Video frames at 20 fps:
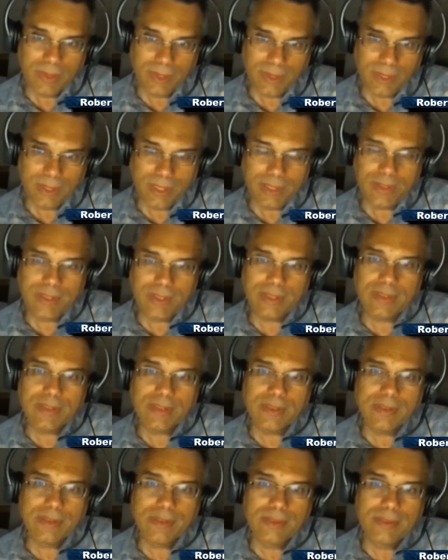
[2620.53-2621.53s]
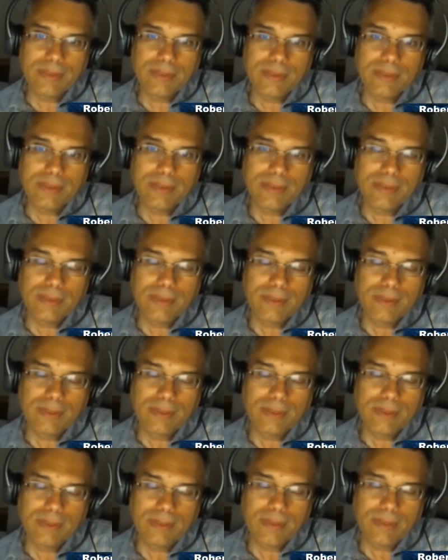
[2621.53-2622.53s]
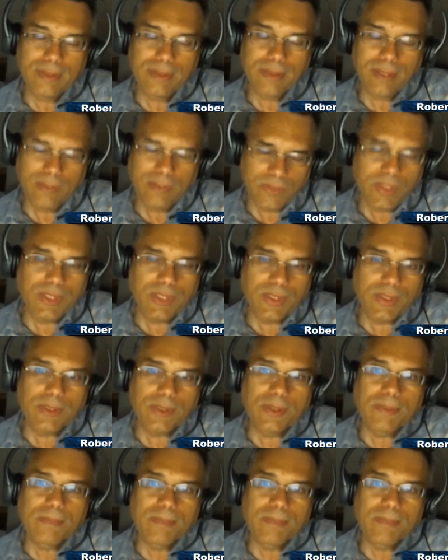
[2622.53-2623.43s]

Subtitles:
teachings of Jesus.